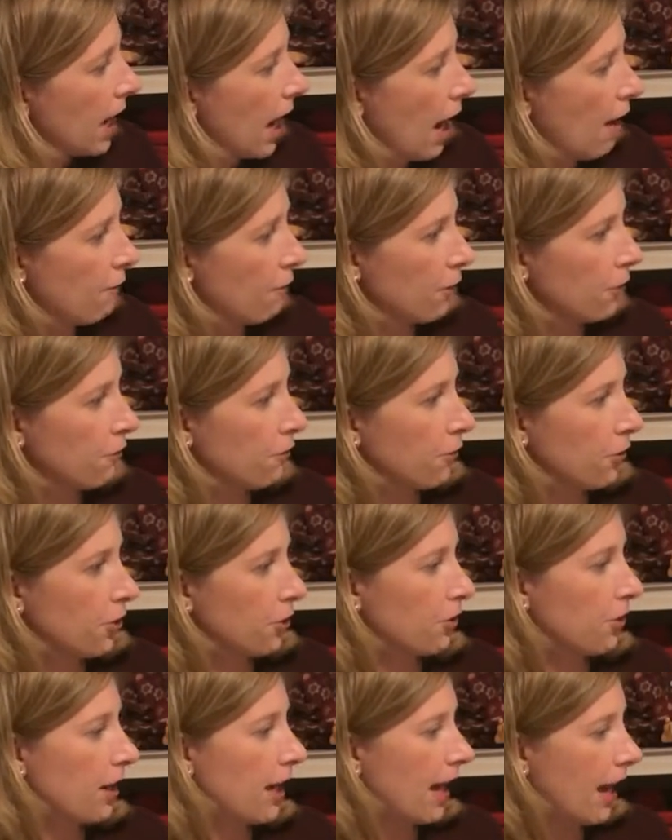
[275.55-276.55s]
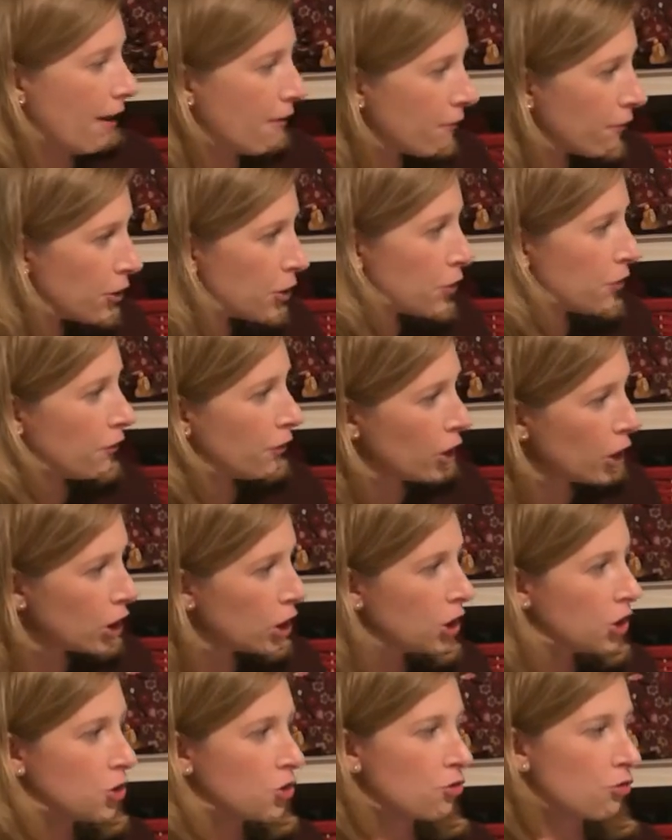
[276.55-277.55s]
Effortful
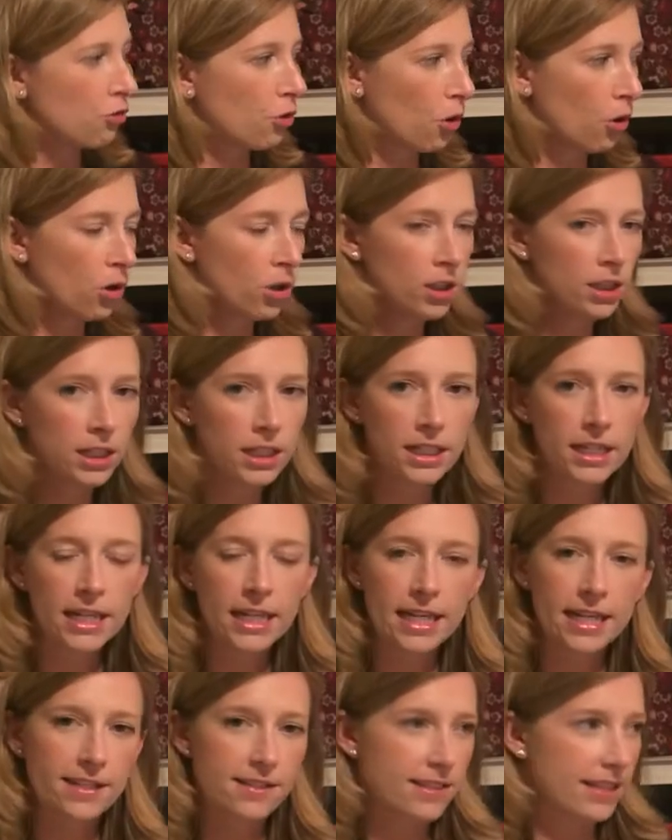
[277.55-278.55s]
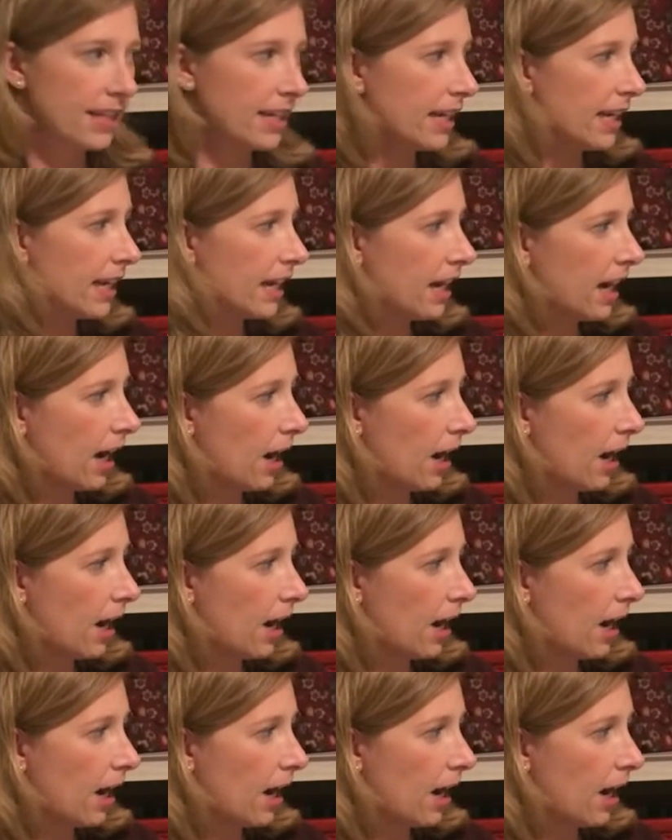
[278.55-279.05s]
control is the